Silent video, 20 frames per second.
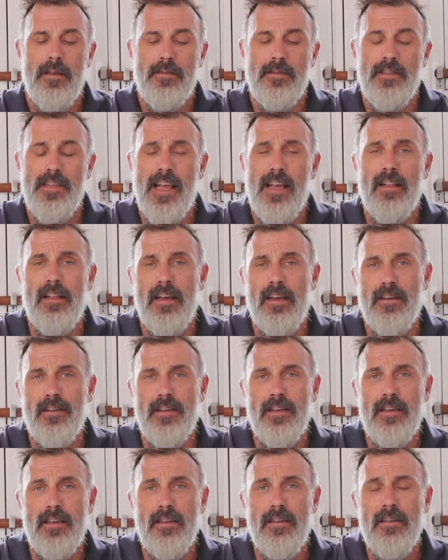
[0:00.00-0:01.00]
sail
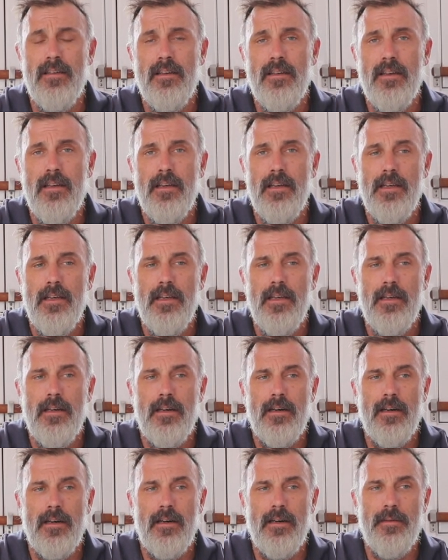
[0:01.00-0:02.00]
area
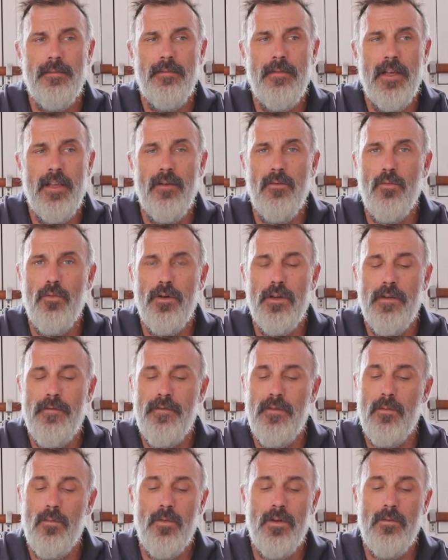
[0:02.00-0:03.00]
that you would
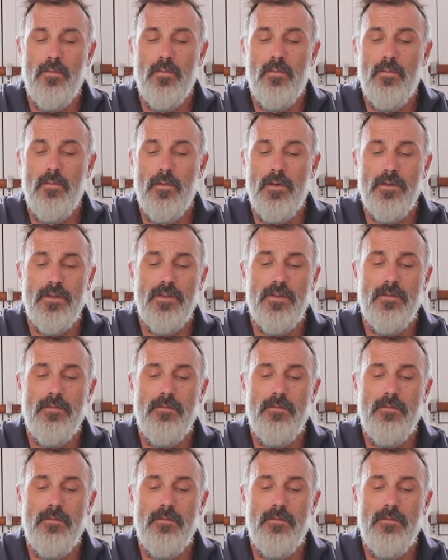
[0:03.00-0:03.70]
if the wind was